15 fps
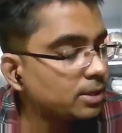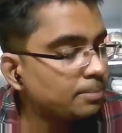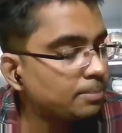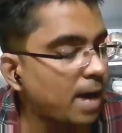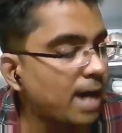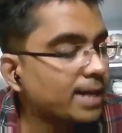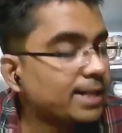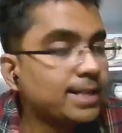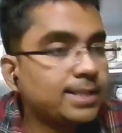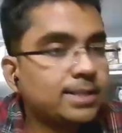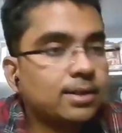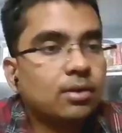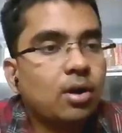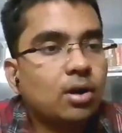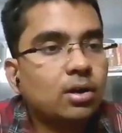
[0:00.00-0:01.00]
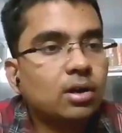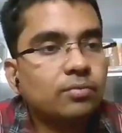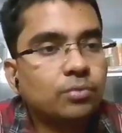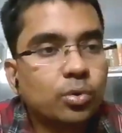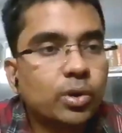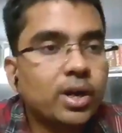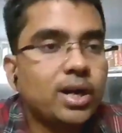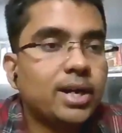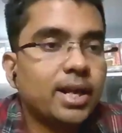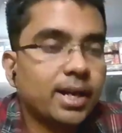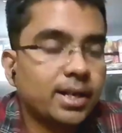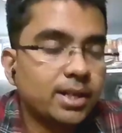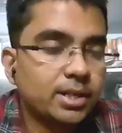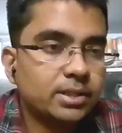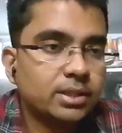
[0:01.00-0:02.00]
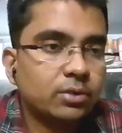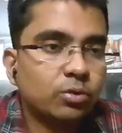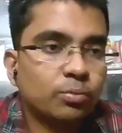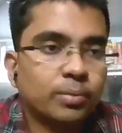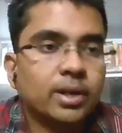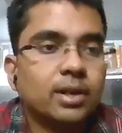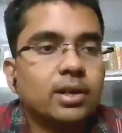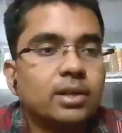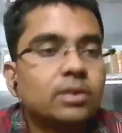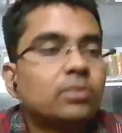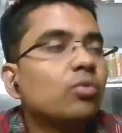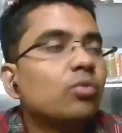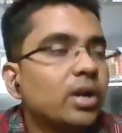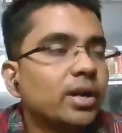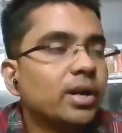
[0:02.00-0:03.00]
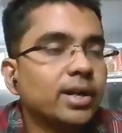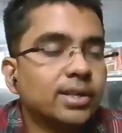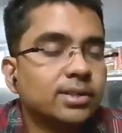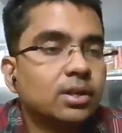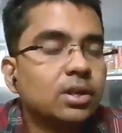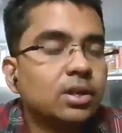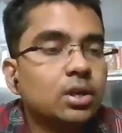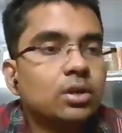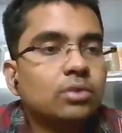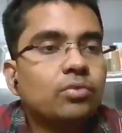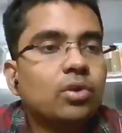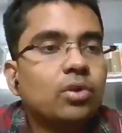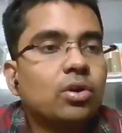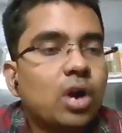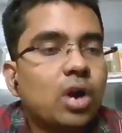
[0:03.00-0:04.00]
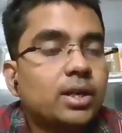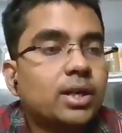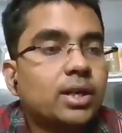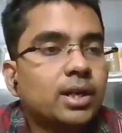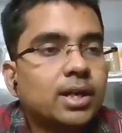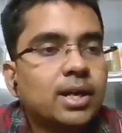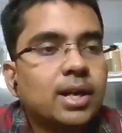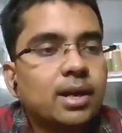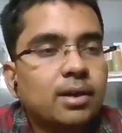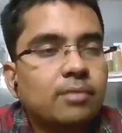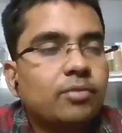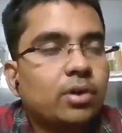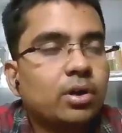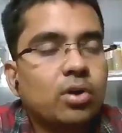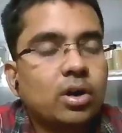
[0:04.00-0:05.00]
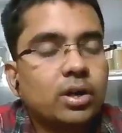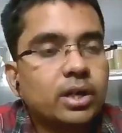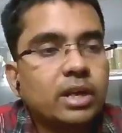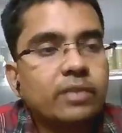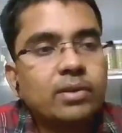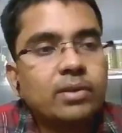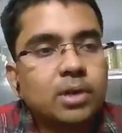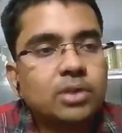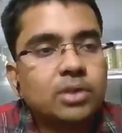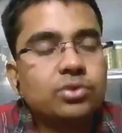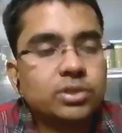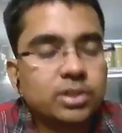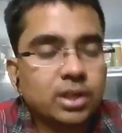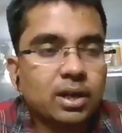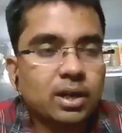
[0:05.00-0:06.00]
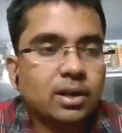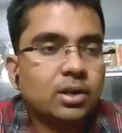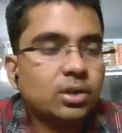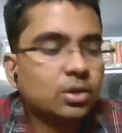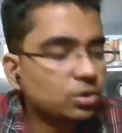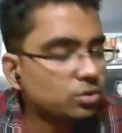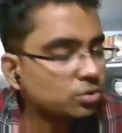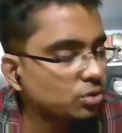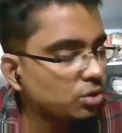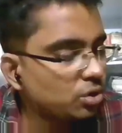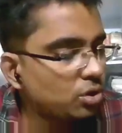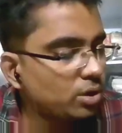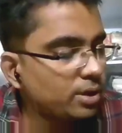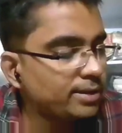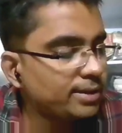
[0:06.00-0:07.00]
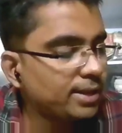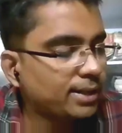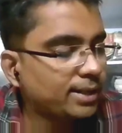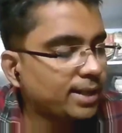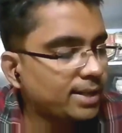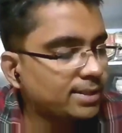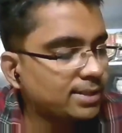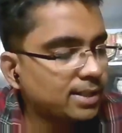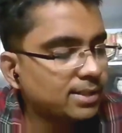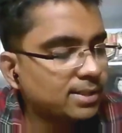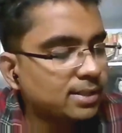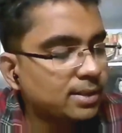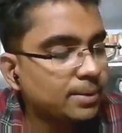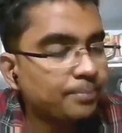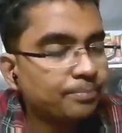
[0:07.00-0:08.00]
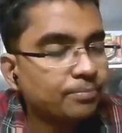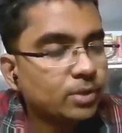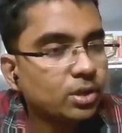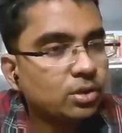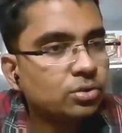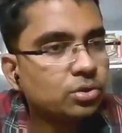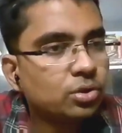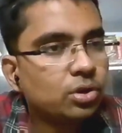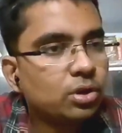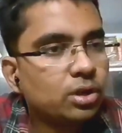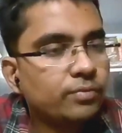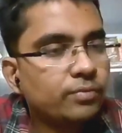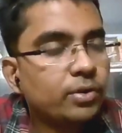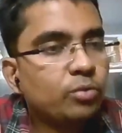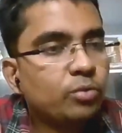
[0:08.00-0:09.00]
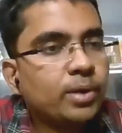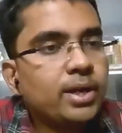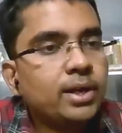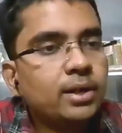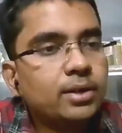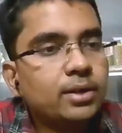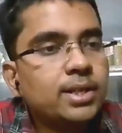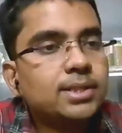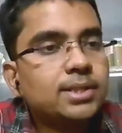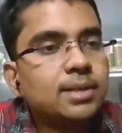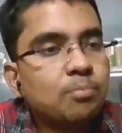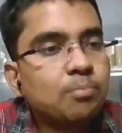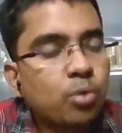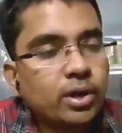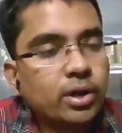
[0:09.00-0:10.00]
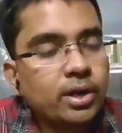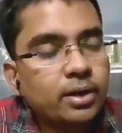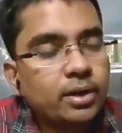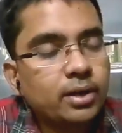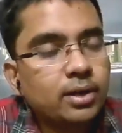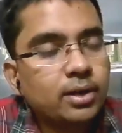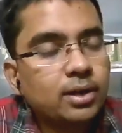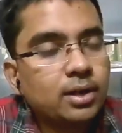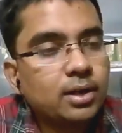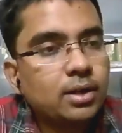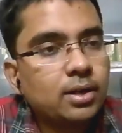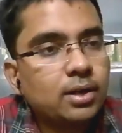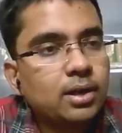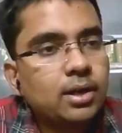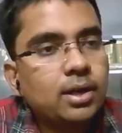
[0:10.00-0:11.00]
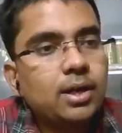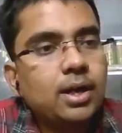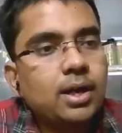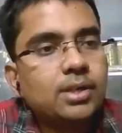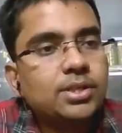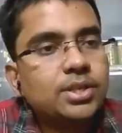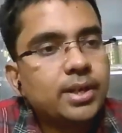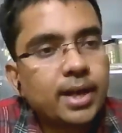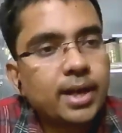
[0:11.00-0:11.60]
practiced a lot of cruelty against the women in olden days for not giving birth to child. So in that cases, so if a woman is impotent, they